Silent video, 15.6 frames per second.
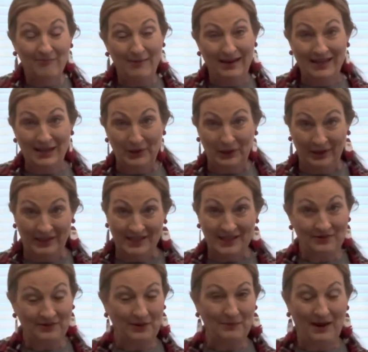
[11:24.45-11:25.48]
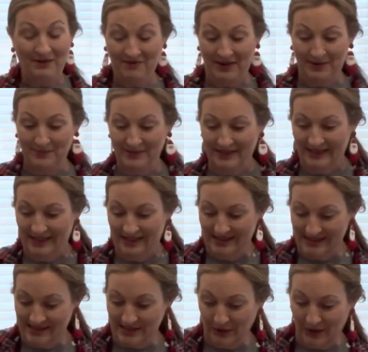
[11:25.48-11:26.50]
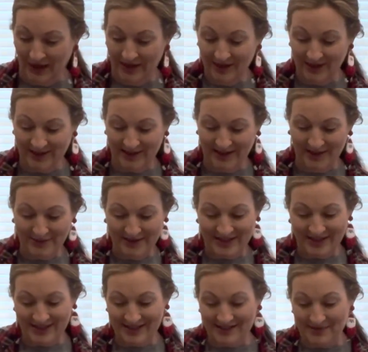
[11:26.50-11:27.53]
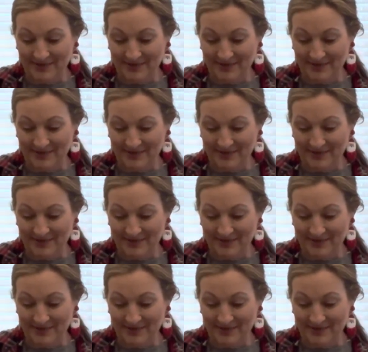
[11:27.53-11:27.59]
making goodies for my family, and so I thought I would just